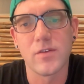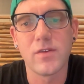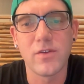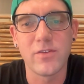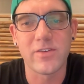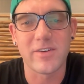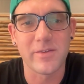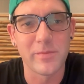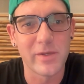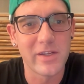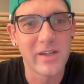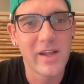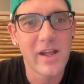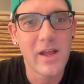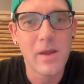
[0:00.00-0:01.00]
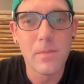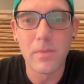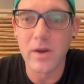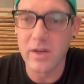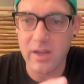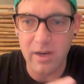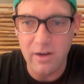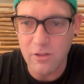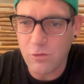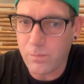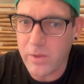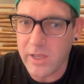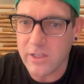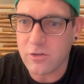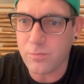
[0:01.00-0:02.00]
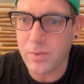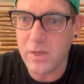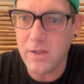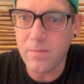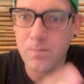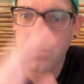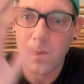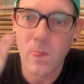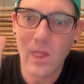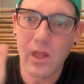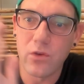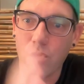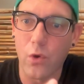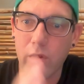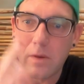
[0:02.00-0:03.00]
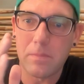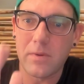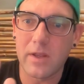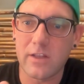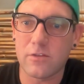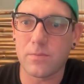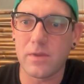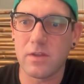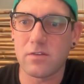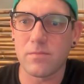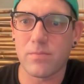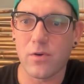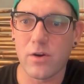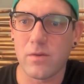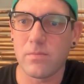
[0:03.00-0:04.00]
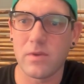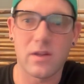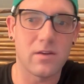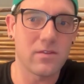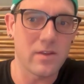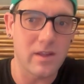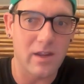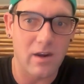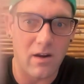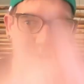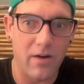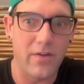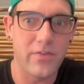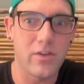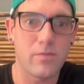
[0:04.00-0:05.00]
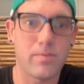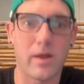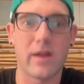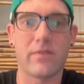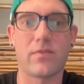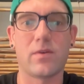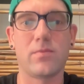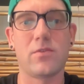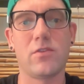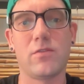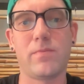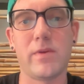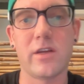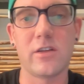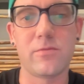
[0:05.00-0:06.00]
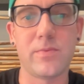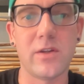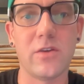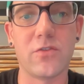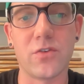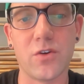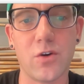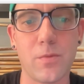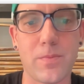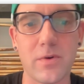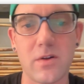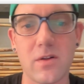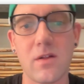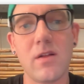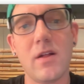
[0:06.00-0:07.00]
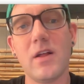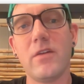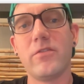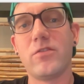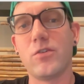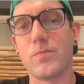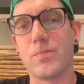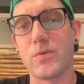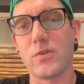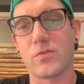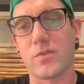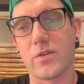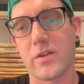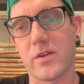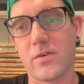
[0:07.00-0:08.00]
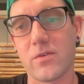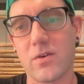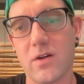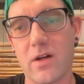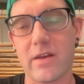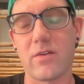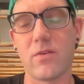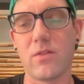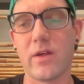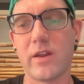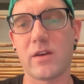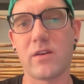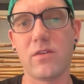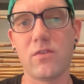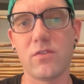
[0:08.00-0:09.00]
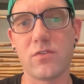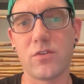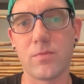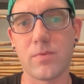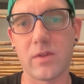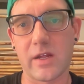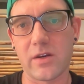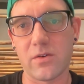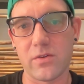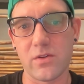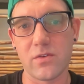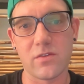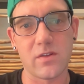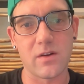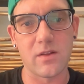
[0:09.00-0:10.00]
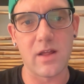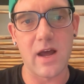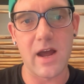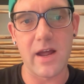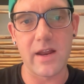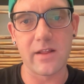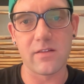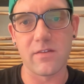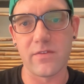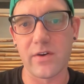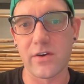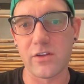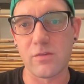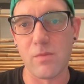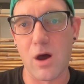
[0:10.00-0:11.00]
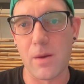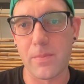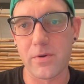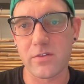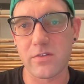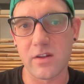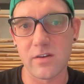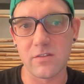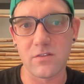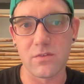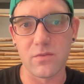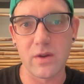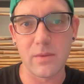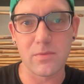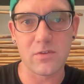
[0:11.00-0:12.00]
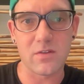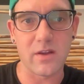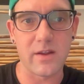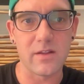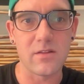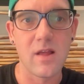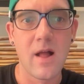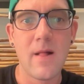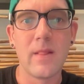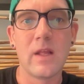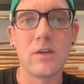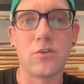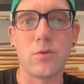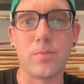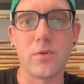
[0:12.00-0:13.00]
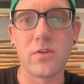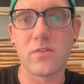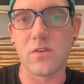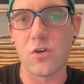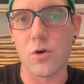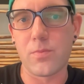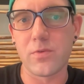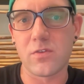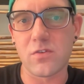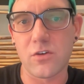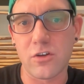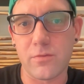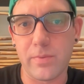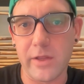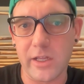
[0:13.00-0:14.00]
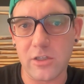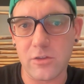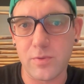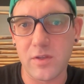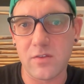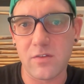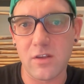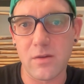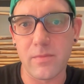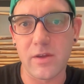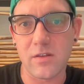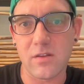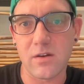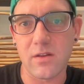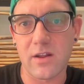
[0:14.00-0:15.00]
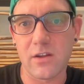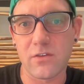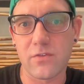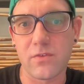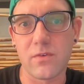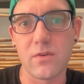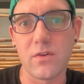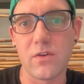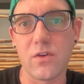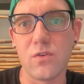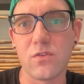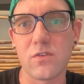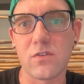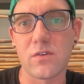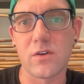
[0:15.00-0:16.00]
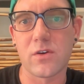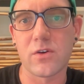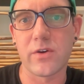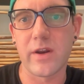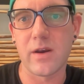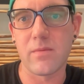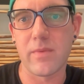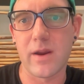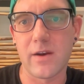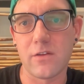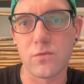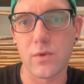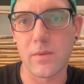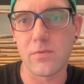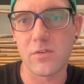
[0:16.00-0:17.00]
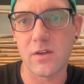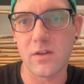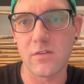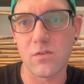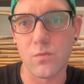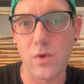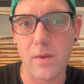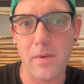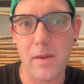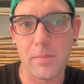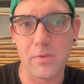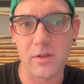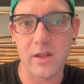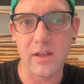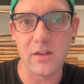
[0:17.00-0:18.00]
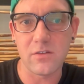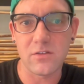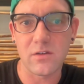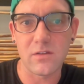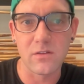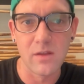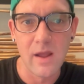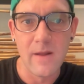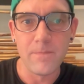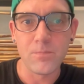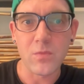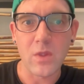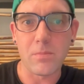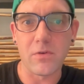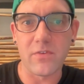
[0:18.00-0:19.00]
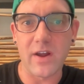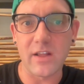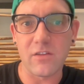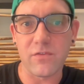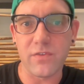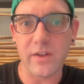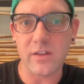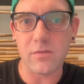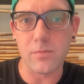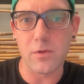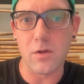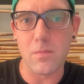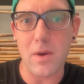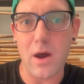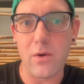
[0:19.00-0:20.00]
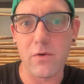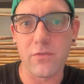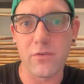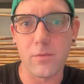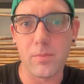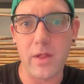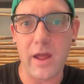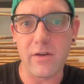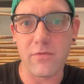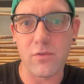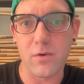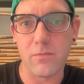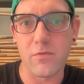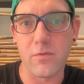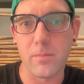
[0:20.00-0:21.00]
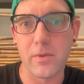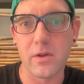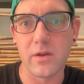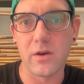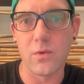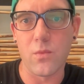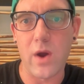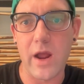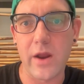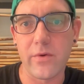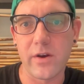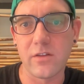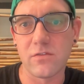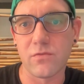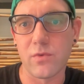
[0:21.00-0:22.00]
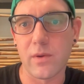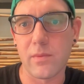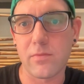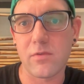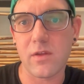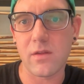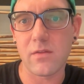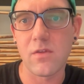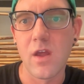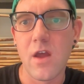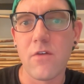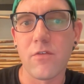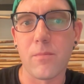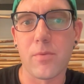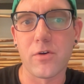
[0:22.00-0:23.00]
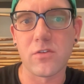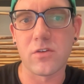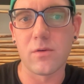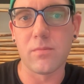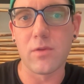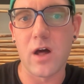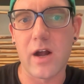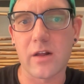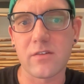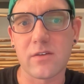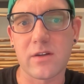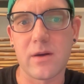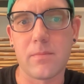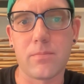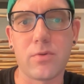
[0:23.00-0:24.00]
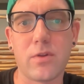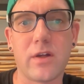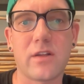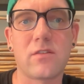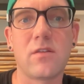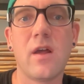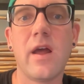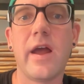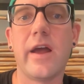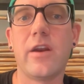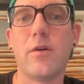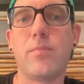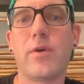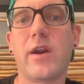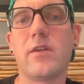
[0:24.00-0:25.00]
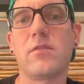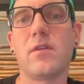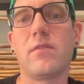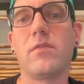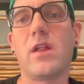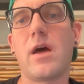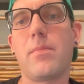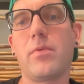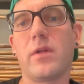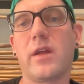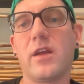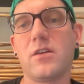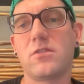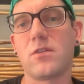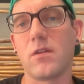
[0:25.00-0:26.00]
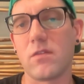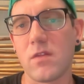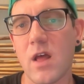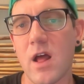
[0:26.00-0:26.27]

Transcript: used to be. But again, it's PHP. Knowing PHP is important because again, all these platforms use PHP. Drupal, Drupal is really cool. I do like to use Drupal. I don't use it a lot. It's a very small percentage of websites. Drupal is an open source PHP CMS that allows for users to create and manage websites and web applications provides flexible and powerful platform for building a wide range of websites from personal blogs to complex enterprise level applications.